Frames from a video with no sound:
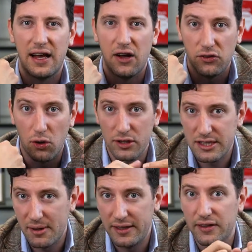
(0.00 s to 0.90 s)
out
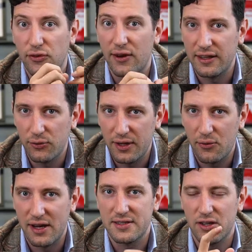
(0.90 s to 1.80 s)
automated friend requests